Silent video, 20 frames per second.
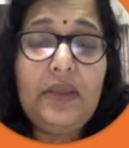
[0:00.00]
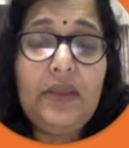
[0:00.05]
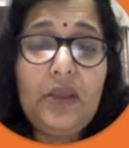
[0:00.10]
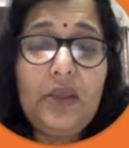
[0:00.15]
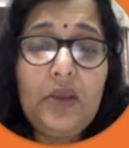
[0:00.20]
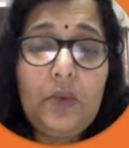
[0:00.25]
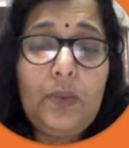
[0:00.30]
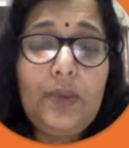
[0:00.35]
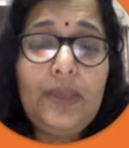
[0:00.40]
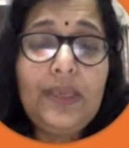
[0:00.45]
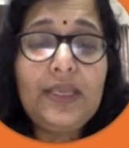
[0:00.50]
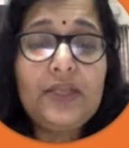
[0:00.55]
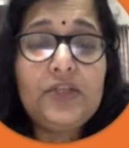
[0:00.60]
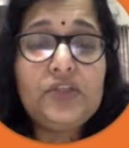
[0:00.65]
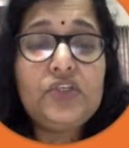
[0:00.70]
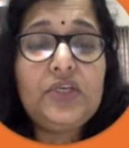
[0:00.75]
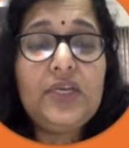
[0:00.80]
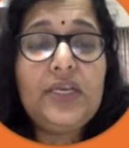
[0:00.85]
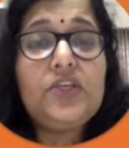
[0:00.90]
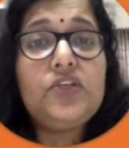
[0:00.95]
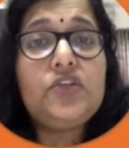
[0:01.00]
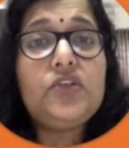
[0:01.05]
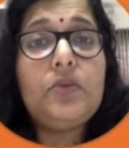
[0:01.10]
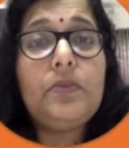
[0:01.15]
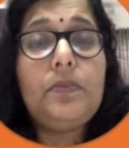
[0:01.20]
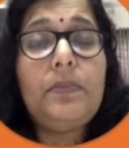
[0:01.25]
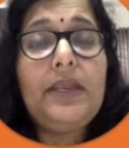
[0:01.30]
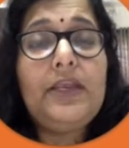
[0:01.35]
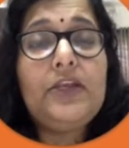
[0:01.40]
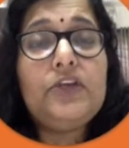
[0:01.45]
We can change the
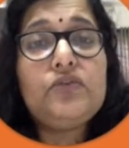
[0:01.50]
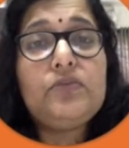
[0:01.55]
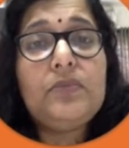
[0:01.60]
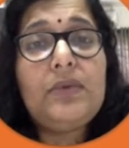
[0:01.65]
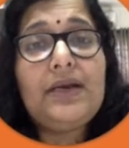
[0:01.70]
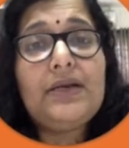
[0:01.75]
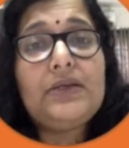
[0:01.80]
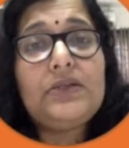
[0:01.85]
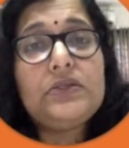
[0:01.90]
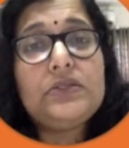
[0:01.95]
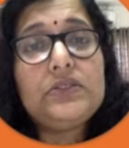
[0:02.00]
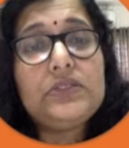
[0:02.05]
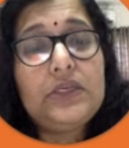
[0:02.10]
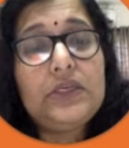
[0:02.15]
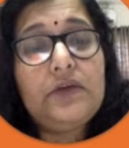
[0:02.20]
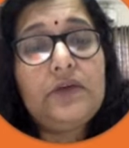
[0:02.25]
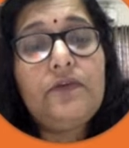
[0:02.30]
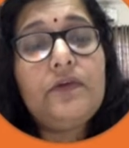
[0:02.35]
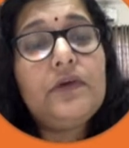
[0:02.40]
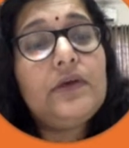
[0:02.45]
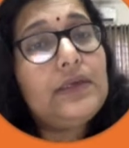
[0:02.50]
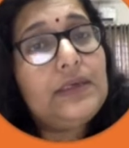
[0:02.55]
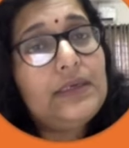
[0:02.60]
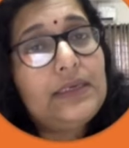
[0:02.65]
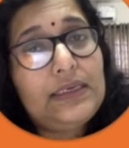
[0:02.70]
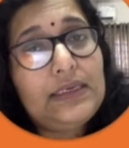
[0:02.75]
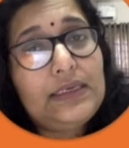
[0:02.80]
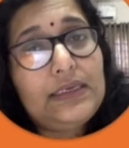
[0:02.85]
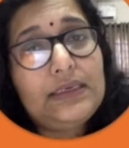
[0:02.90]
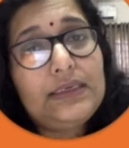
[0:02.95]
page margins if
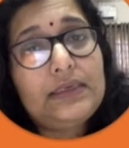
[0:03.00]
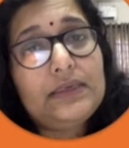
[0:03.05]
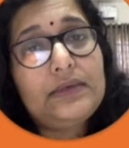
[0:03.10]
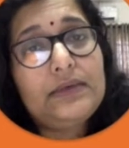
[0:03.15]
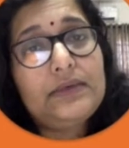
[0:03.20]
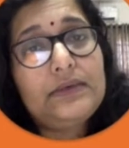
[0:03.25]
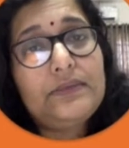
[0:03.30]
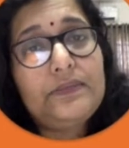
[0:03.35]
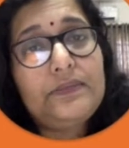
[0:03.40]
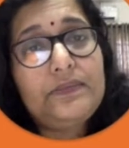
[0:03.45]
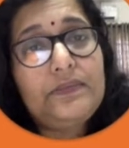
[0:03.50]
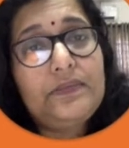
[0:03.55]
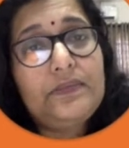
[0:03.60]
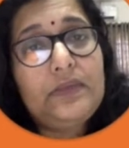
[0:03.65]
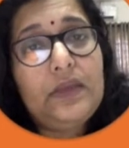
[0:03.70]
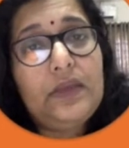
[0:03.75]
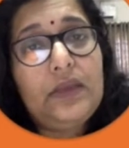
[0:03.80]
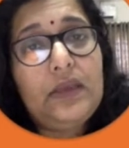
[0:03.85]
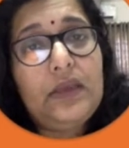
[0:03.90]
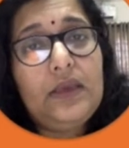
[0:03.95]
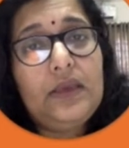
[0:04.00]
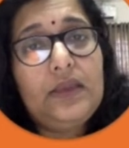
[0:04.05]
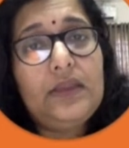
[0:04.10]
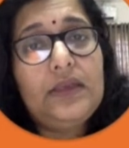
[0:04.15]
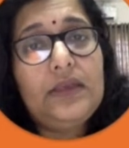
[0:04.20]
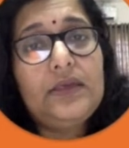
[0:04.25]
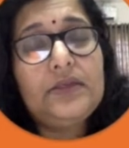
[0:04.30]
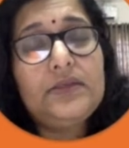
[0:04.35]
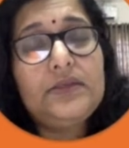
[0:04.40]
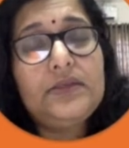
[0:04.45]
needed.
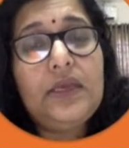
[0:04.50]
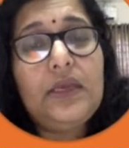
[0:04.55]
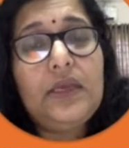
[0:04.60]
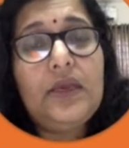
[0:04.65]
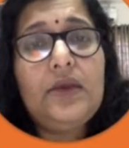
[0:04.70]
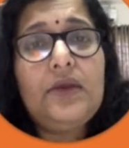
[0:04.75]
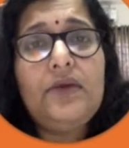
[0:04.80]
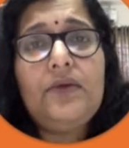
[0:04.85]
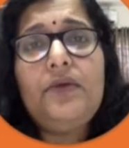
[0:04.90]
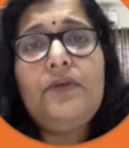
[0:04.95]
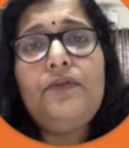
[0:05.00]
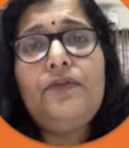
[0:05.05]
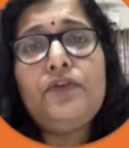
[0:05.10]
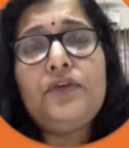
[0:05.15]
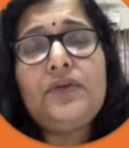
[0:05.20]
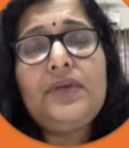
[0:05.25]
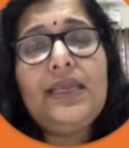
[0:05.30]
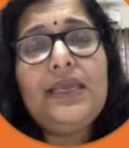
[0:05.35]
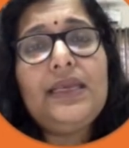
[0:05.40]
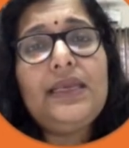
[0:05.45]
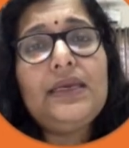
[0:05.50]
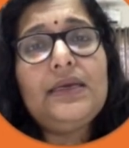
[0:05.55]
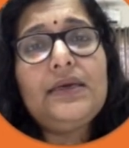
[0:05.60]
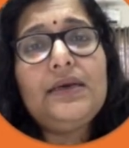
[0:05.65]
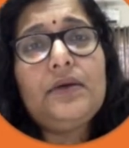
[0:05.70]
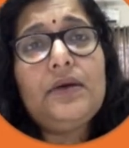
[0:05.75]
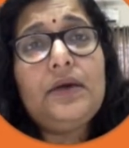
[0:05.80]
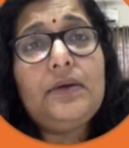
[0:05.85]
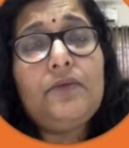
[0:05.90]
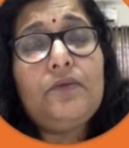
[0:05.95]
That is, if you take
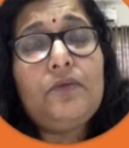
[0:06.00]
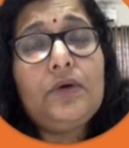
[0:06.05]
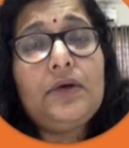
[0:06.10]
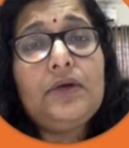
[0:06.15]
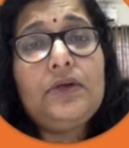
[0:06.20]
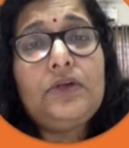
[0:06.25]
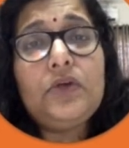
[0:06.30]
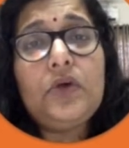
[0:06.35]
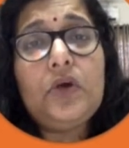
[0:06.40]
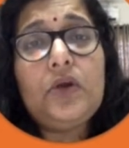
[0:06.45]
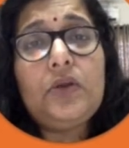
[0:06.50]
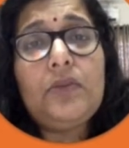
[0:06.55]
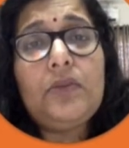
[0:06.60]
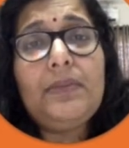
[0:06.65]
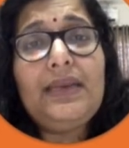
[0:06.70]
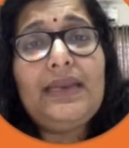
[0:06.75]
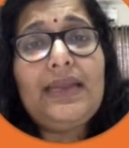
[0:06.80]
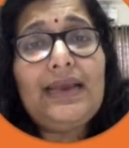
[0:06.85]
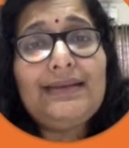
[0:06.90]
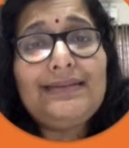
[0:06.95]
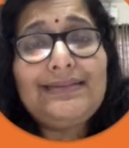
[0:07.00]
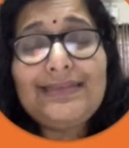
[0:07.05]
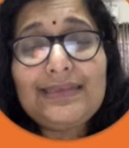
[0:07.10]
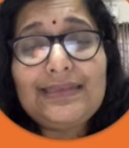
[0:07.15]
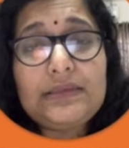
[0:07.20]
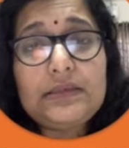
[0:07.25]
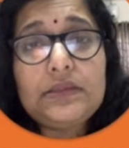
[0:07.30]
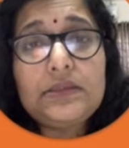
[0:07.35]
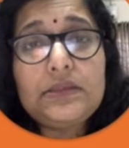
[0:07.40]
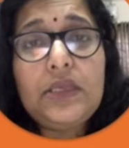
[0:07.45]
a Word document as
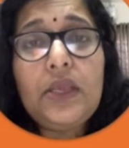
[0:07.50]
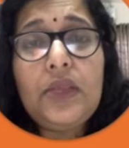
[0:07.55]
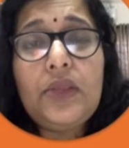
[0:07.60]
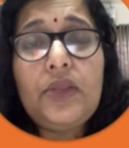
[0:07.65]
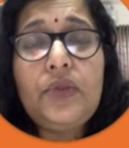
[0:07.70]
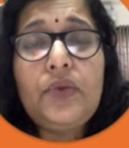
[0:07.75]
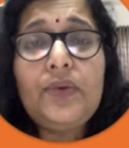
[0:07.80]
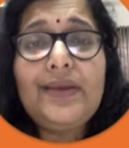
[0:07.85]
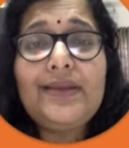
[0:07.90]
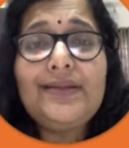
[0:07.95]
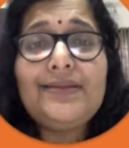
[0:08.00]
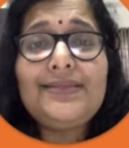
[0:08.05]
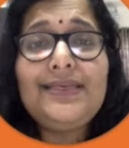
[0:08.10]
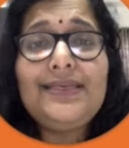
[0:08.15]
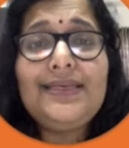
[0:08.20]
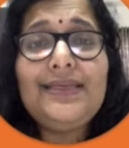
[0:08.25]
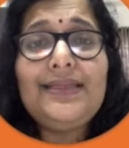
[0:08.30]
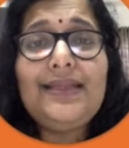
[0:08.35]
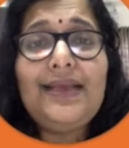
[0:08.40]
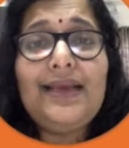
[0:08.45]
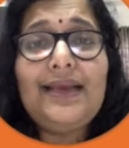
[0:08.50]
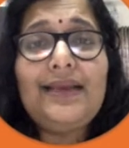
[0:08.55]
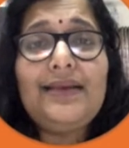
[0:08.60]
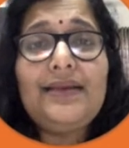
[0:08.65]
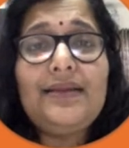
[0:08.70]
it is, you can see that